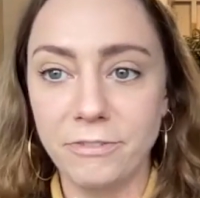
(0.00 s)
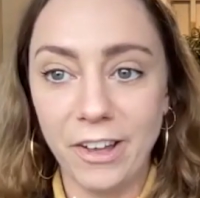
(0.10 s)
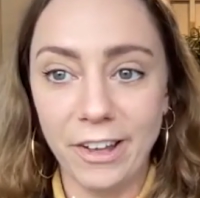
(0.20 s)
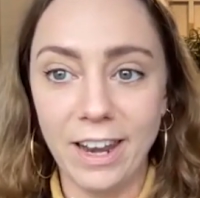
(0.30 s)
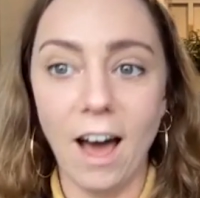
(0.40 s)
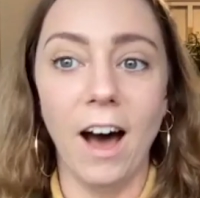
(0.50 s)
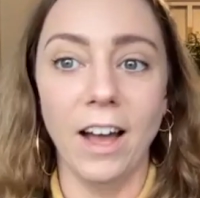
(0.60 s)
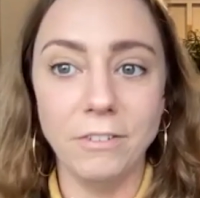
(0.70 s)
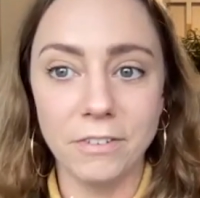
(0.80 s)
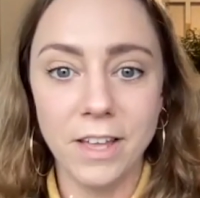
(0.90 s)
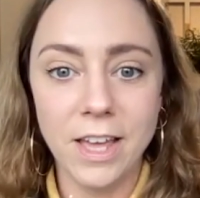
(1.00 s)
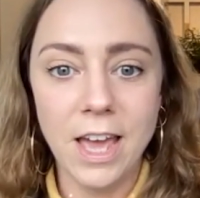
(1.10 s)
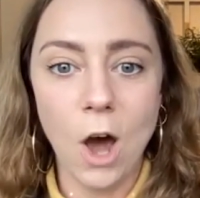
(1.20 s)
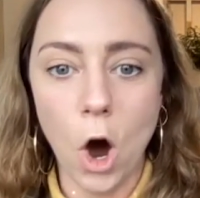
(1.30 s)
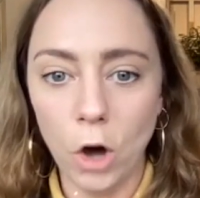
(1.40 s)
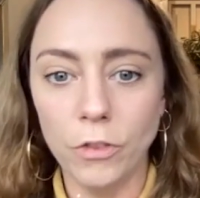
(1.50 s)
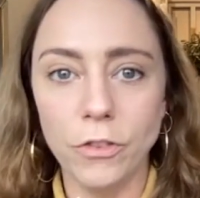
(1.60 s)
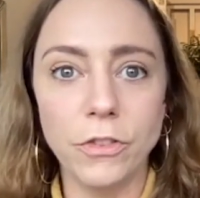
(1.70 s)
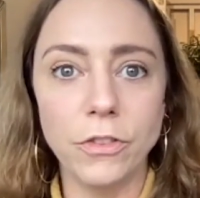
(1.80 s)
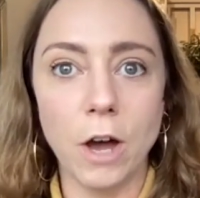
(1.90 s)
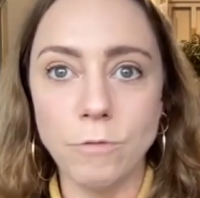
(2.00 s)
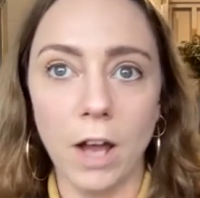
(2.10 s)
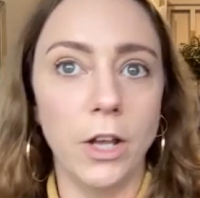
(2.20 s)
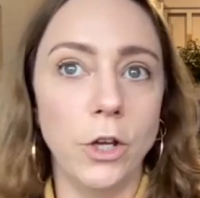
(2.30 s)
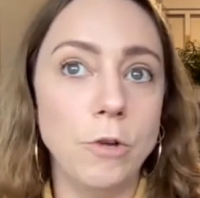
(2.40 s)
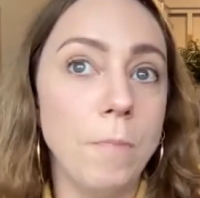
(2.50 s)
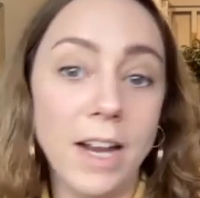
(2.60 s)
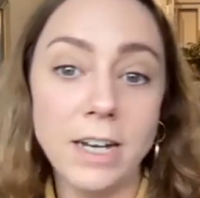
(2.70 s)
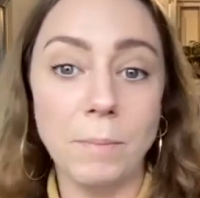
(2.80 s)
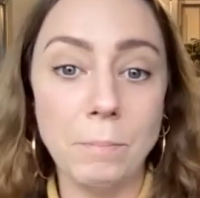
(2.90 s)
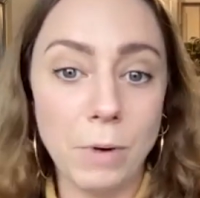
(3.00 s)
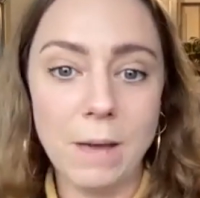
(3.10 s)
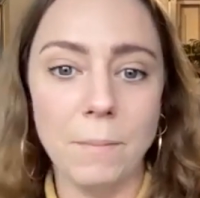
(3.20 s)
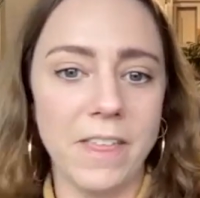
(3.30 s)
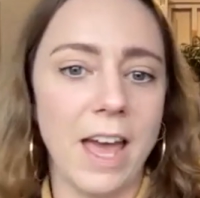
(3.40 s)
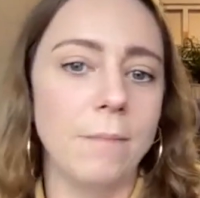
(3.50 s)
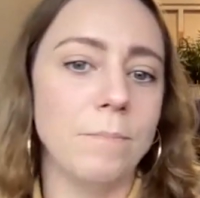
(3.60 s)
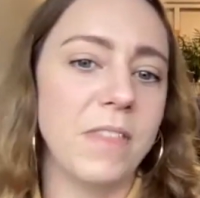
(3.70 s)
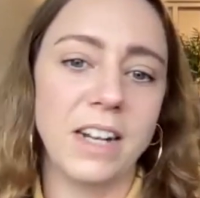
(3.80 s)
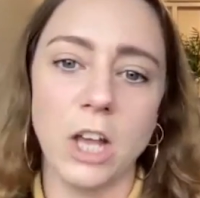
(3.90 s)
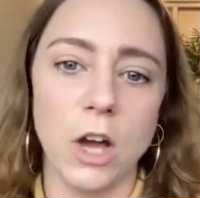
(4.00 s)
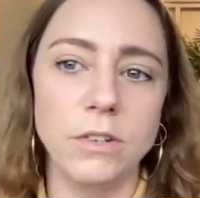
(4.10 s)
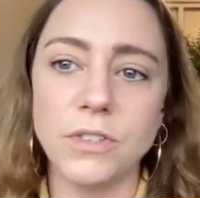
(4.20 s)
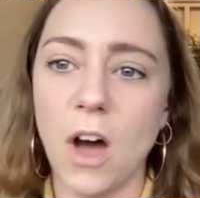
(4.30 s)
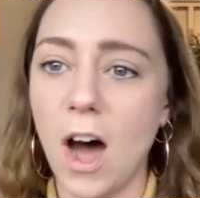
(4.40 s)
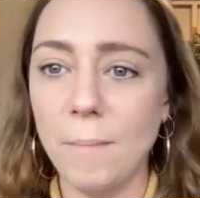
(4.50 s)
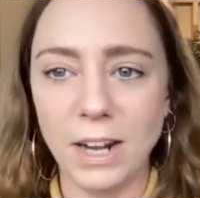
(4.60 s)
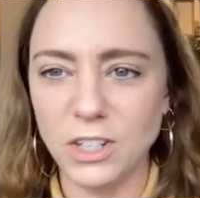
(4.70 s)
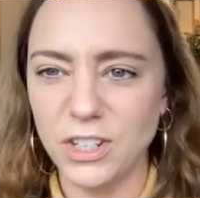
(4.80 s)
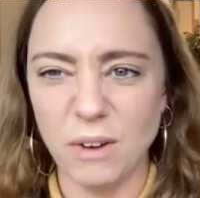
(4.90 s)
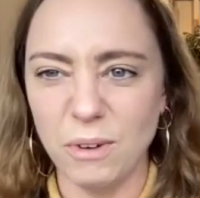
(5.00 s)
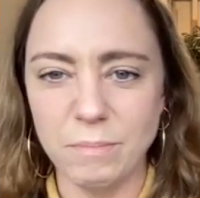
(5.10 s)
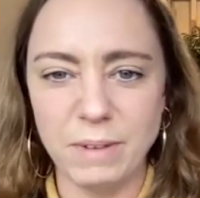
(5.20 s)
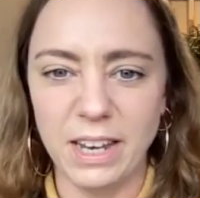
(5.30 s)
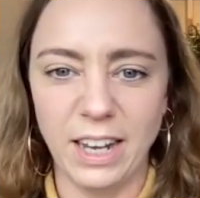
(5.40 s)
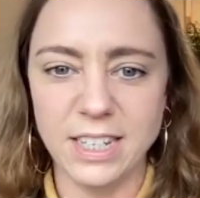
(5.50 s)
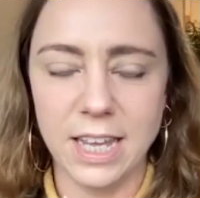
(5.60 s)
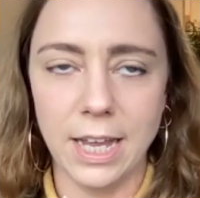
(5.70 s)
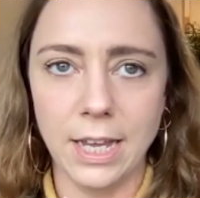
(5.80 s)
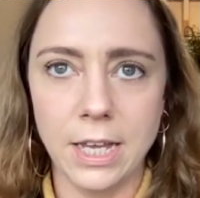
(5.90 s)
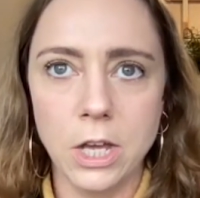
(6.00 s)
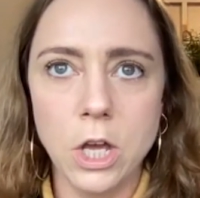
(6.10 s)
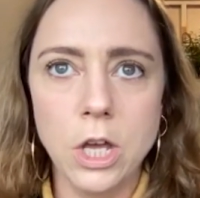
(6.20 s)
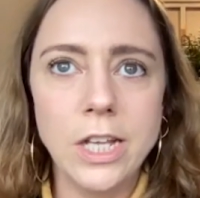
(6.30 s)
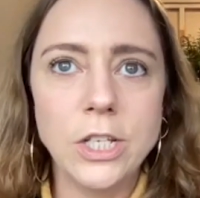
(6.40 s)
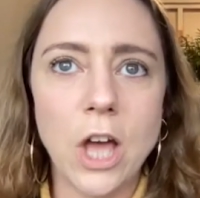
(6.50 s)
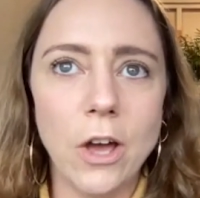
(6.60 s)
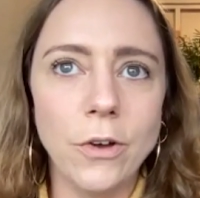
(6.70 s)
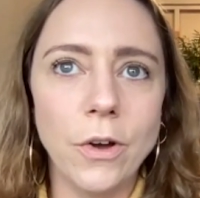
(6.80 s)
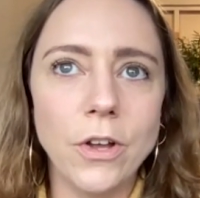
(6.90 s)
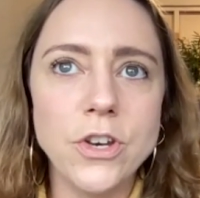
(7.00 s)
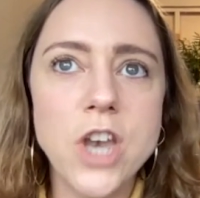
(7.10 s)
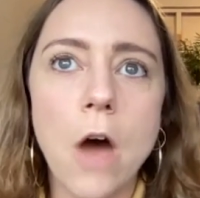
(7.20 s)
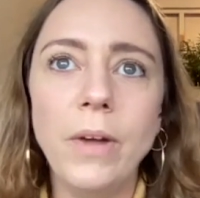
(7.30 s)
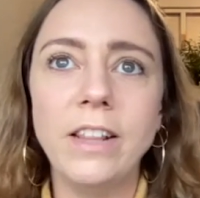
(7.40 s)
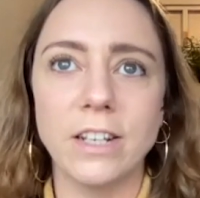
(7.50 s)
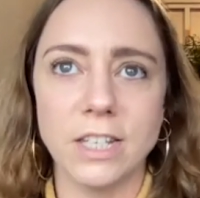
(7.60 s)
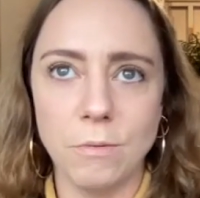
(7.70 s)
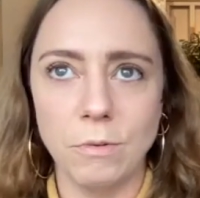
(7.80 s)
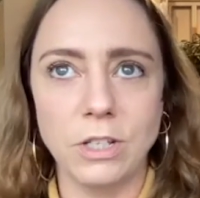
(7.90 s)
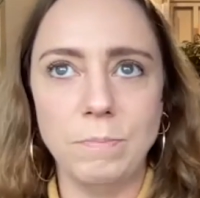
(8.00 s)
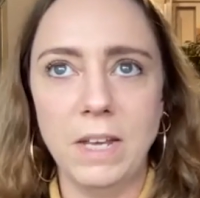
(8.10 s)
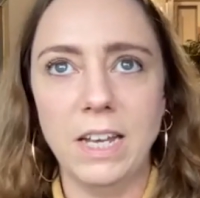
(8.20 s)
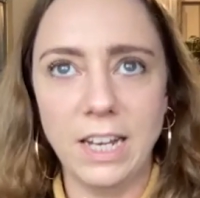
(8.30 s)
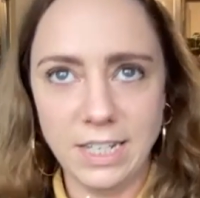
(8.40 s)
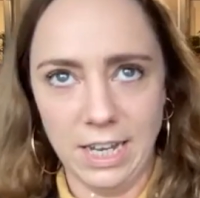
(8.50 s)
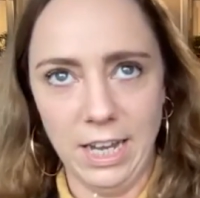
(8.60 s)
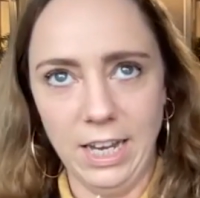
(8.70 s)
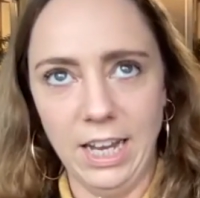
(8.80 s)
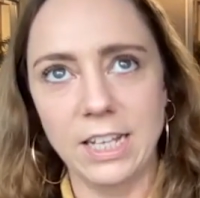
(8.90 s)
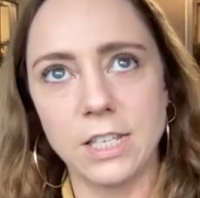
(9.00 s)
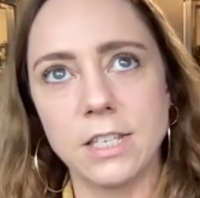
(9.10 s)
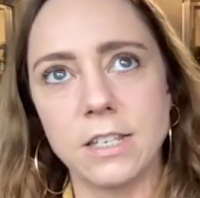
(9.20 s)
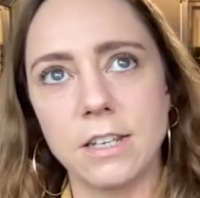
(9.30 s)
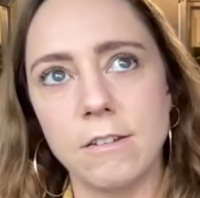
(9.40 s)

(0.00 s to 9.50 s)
life on a runner who might end up being brilliant by the end, but then goes, I actually don't want to be an AD. So knowing that someone wants to be an AD is